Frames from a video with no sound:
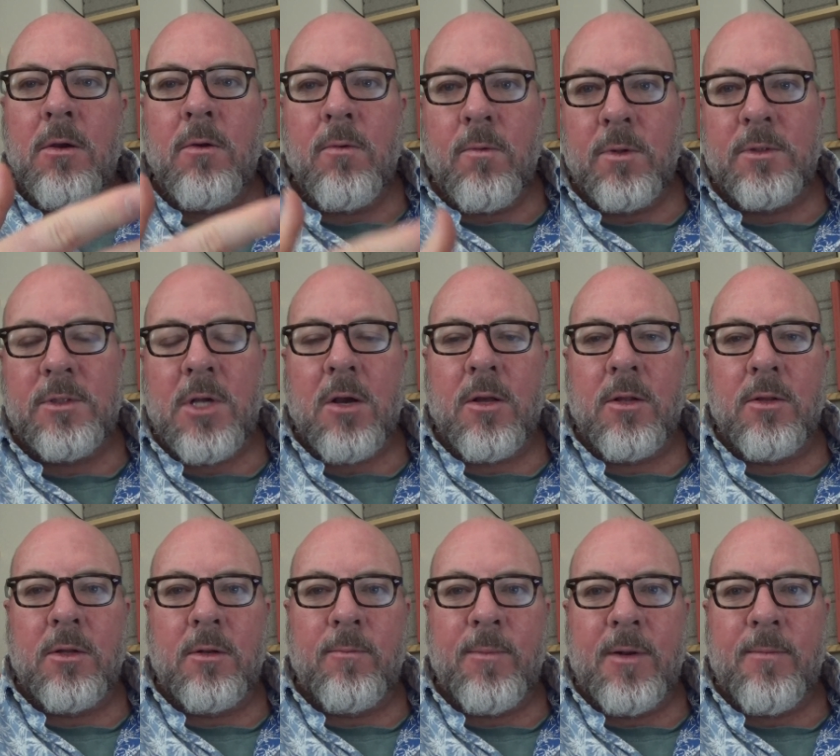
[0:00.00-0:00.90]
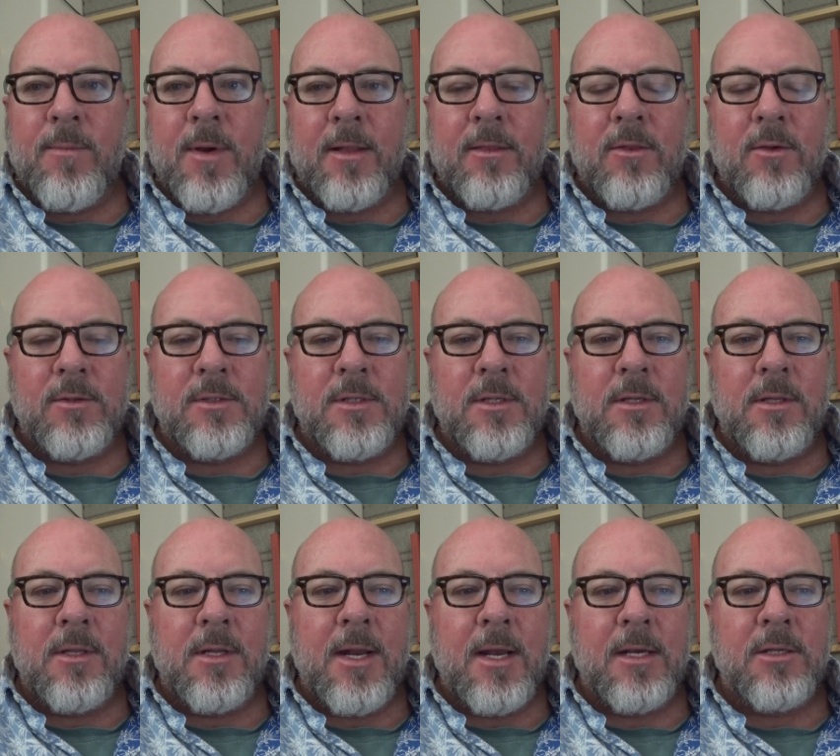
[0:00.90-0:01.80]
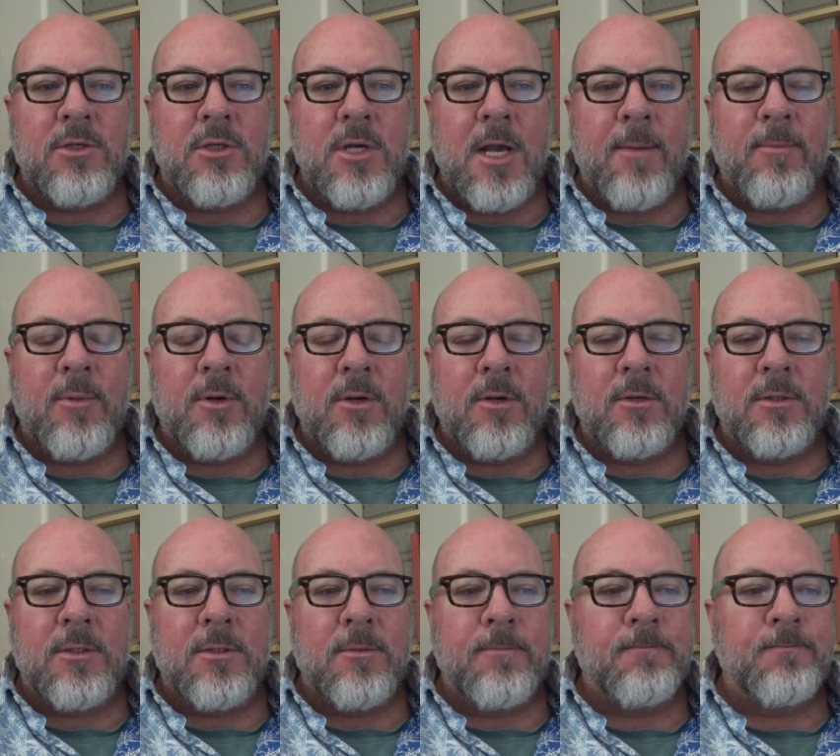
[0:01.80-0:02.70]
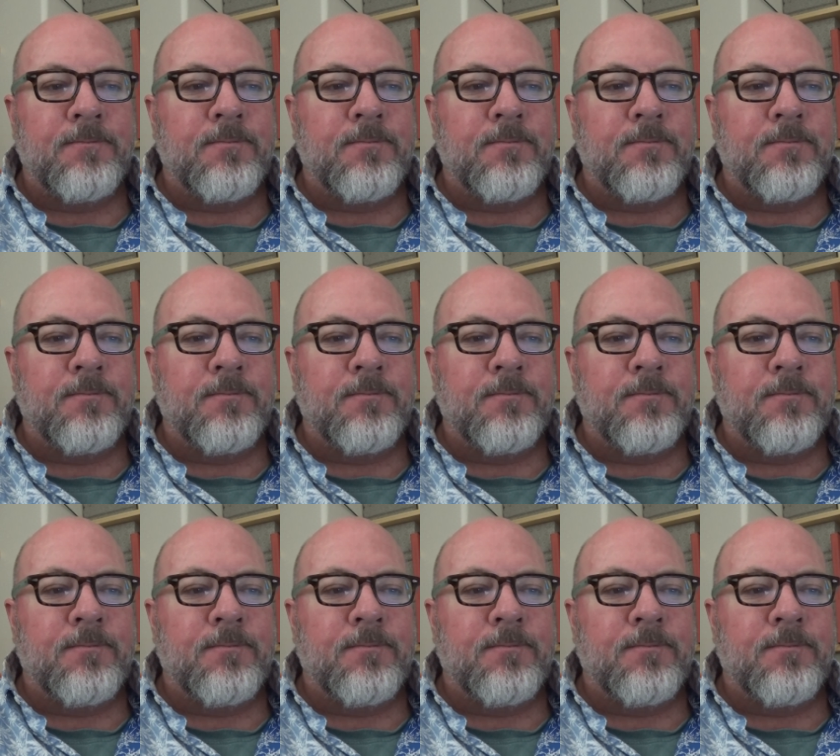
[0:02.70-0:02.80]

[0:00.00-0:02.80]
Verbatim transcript: We'll talk a little bit about those in the next chapters.